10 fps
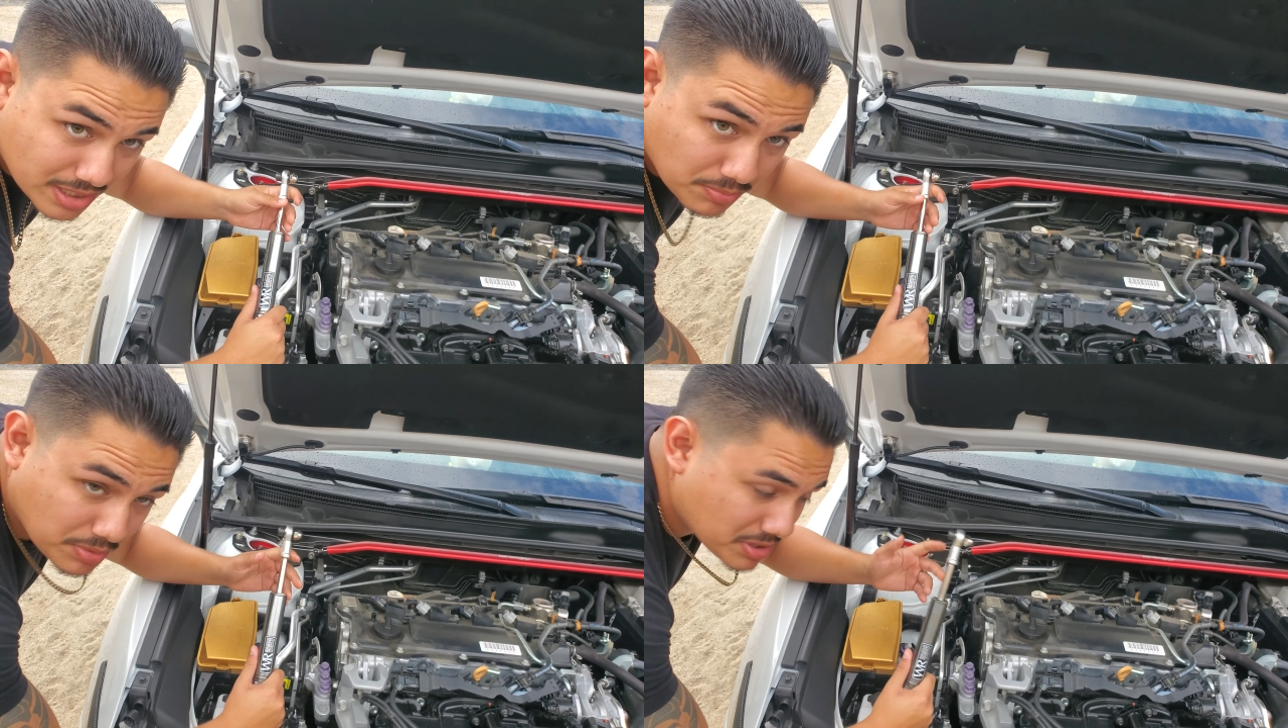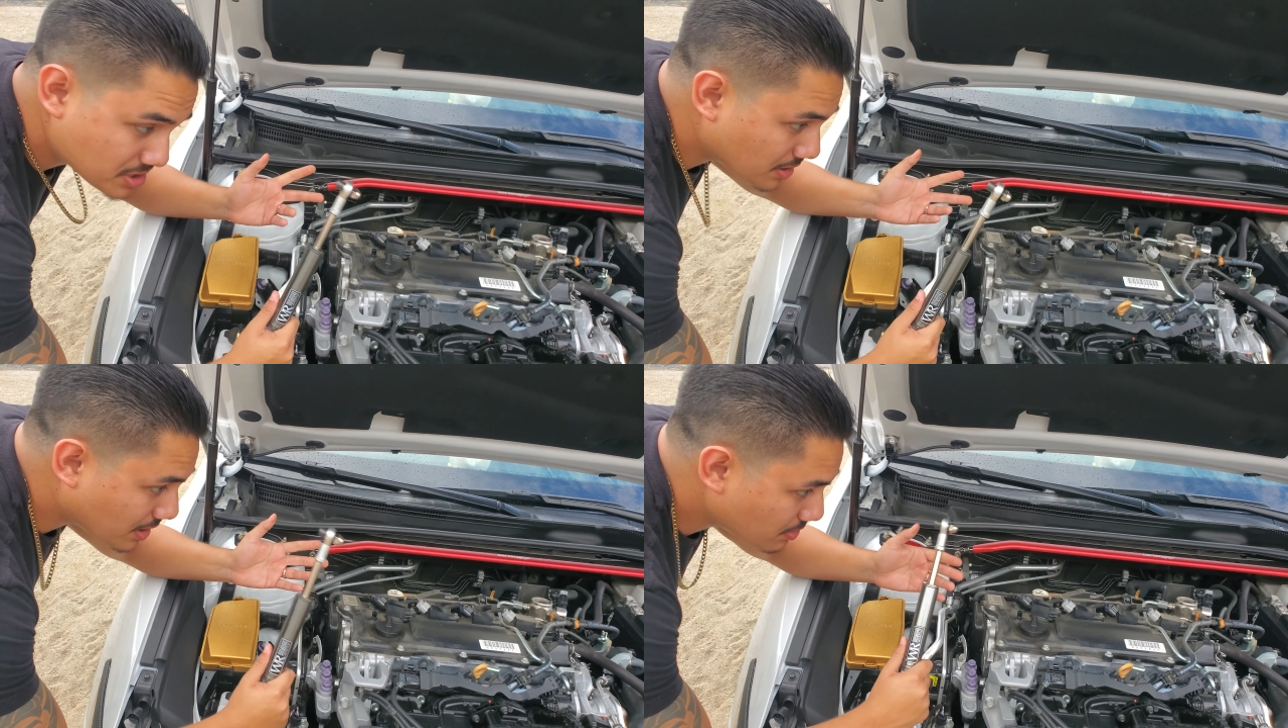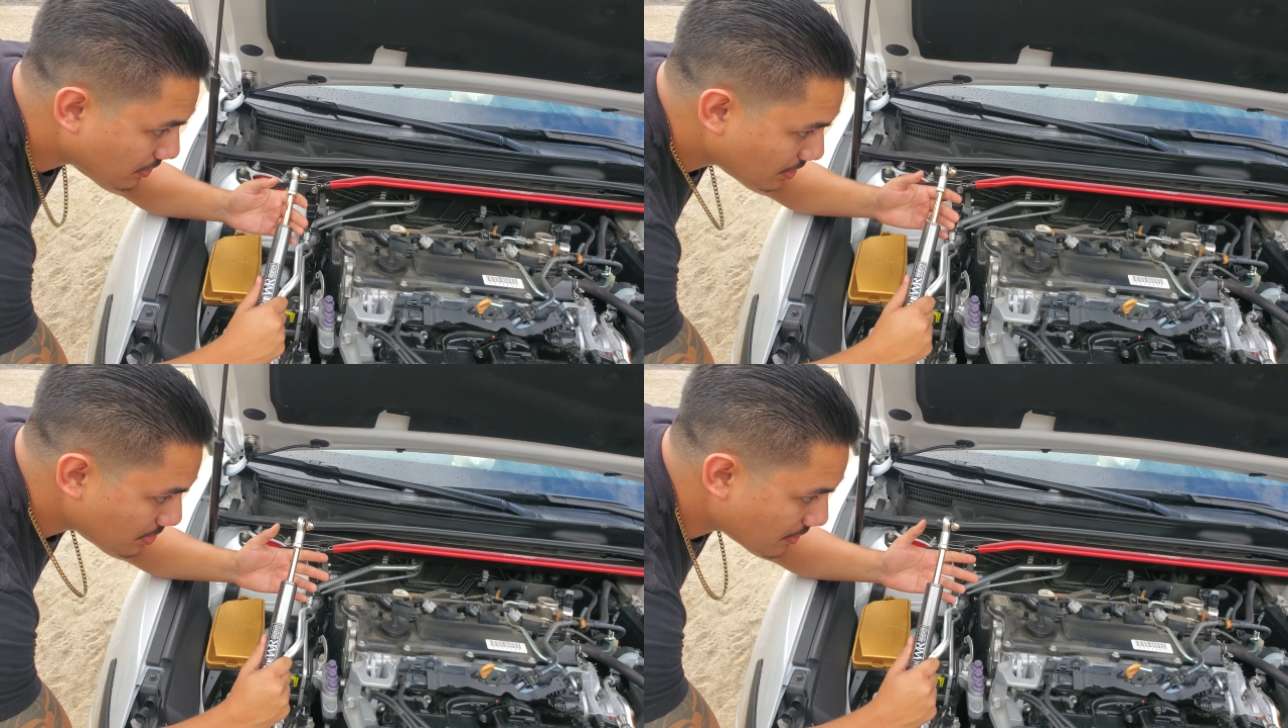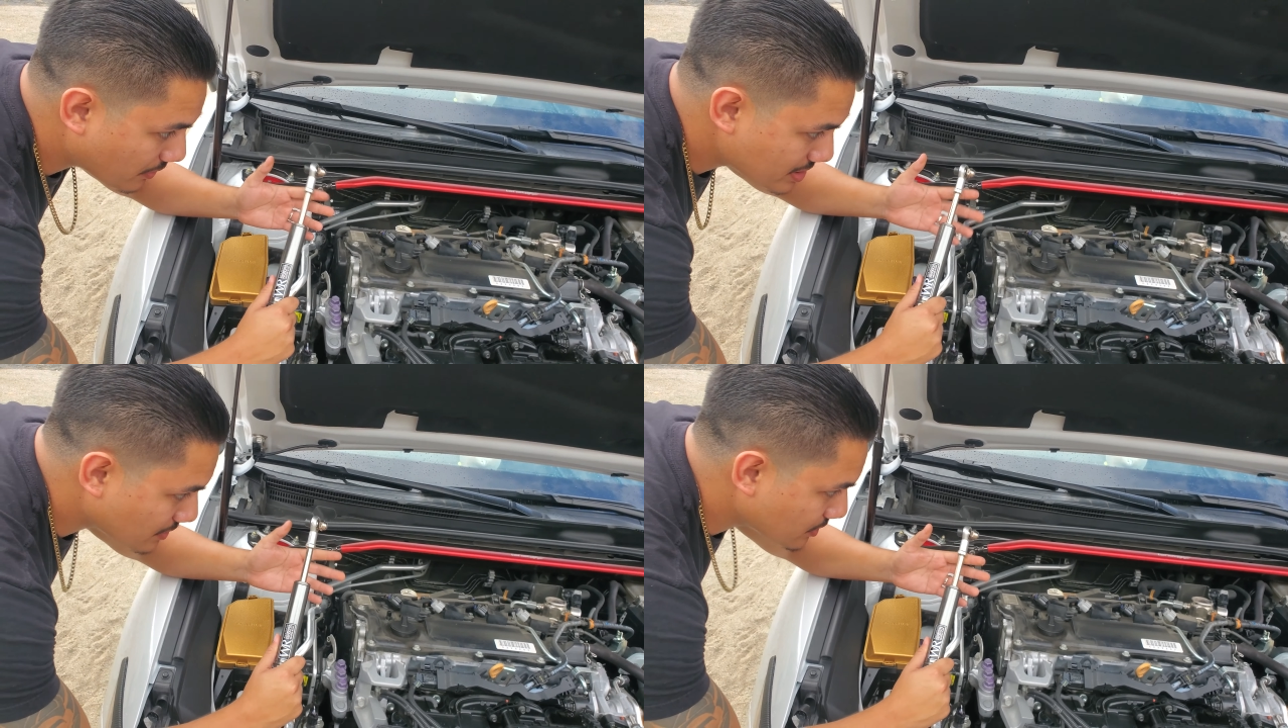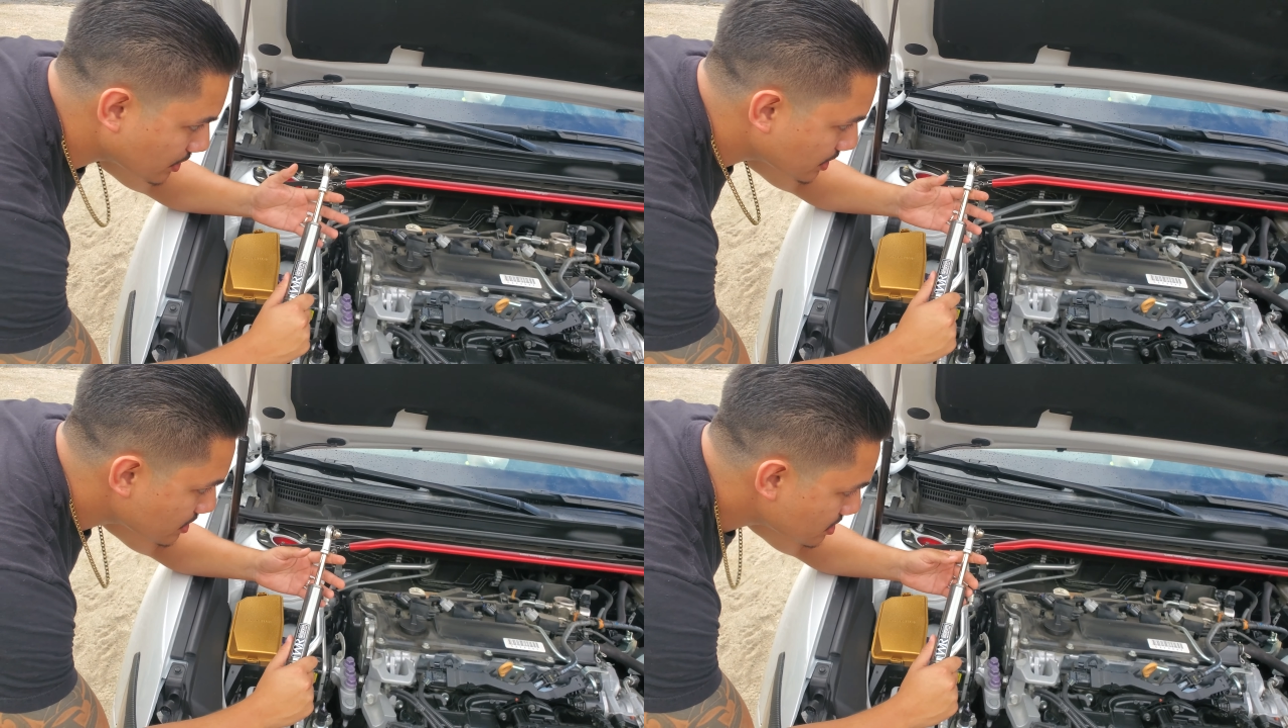and pretty much a couple of my friends have
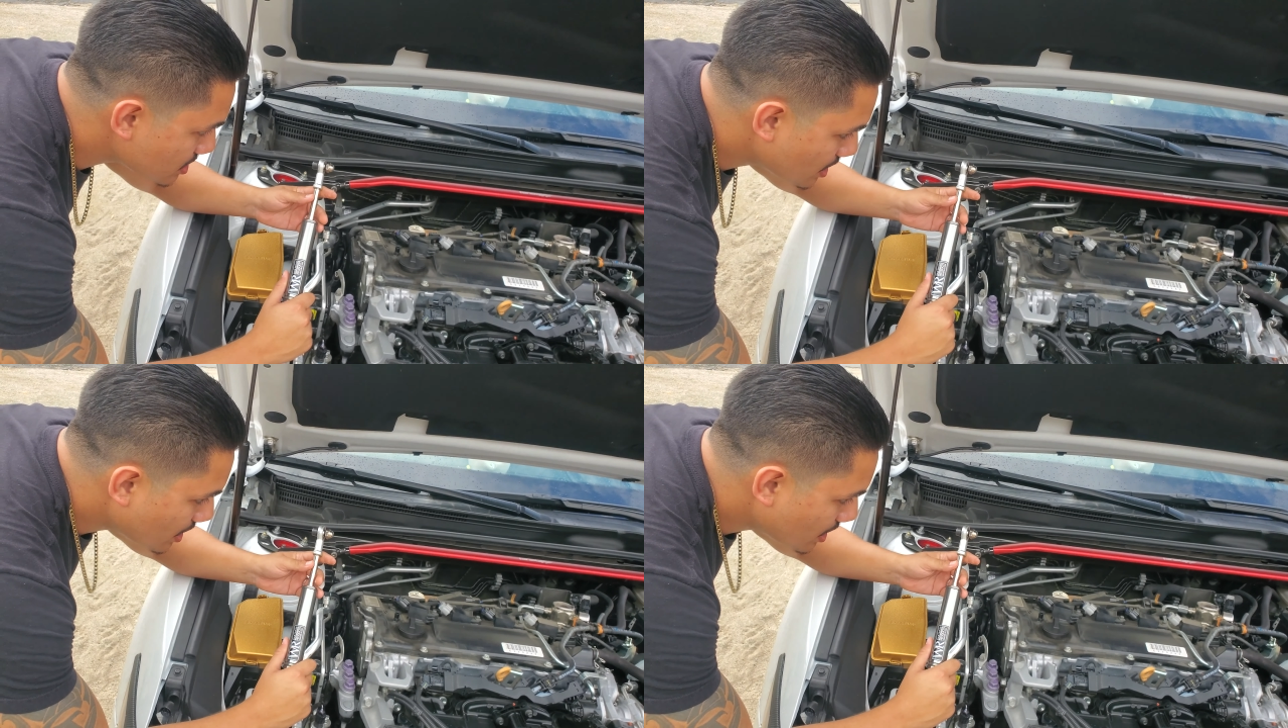done this.